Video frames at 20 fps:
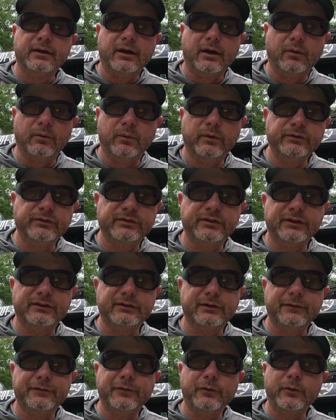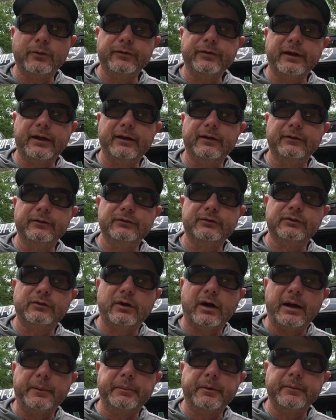A 1/64 ounce
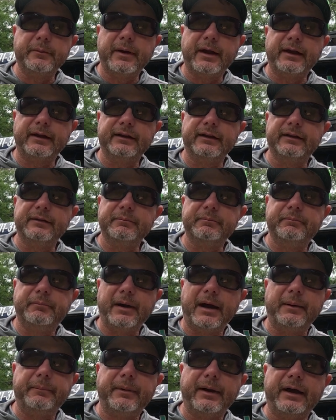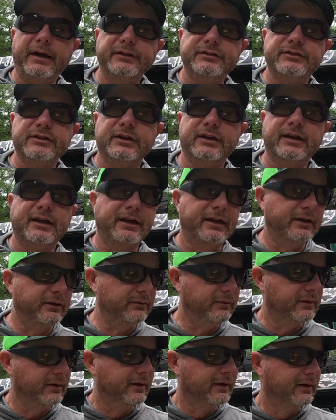Crappie Magnet Popeye jig
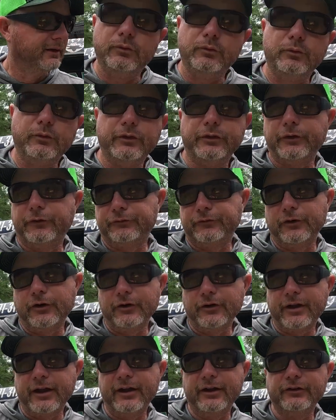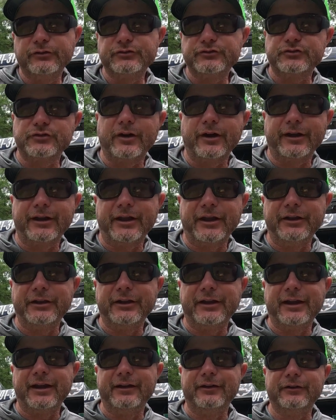head with a frog hair strike
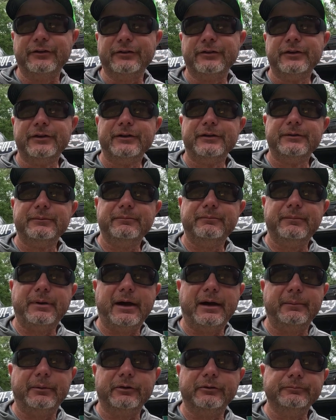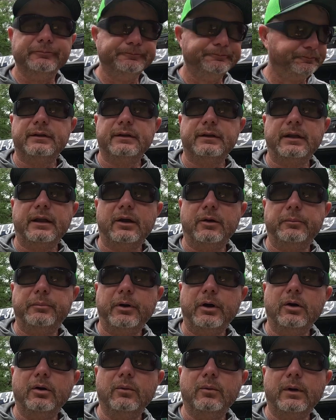indicator bobber. Now
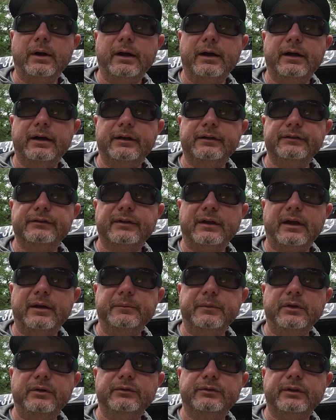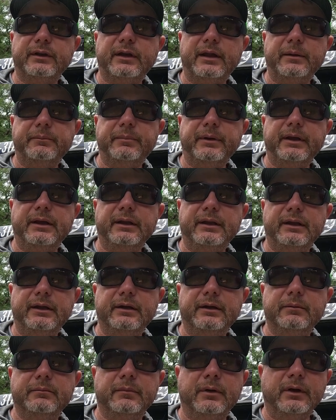pole wise, I'm using a
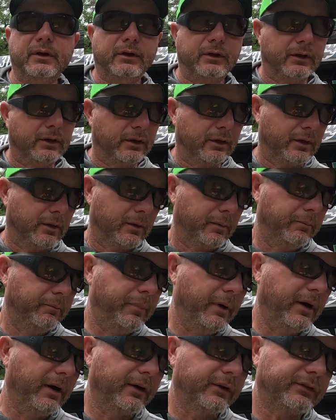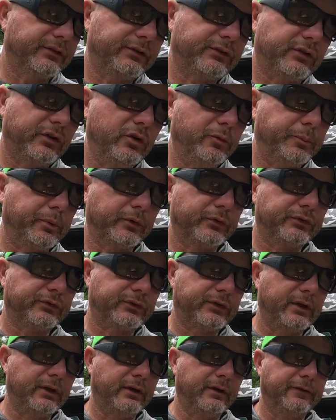B&M Bucks super
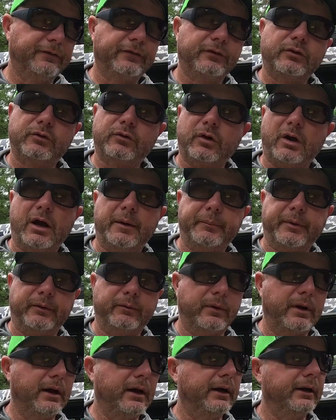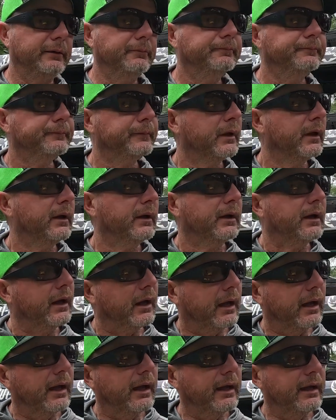stiff crappie rod,
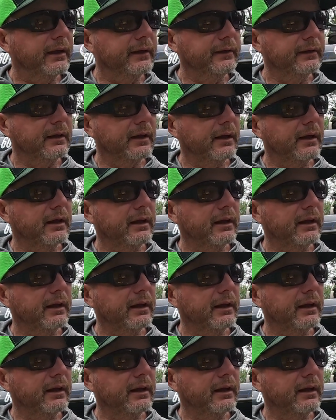and